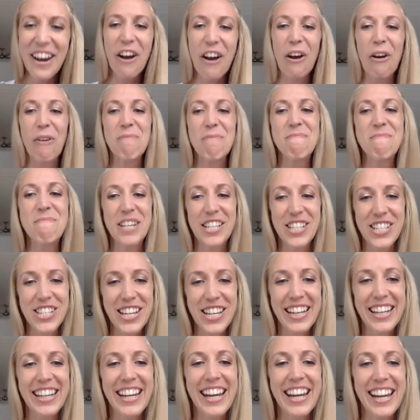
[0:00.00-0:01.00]
Her
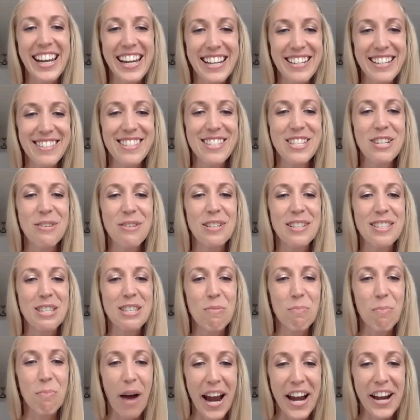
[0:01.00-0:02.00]
mission is to
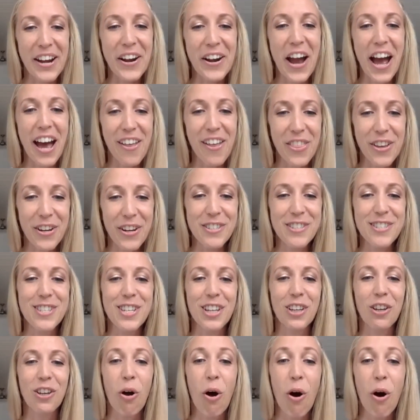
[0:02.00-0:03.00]
inspire others to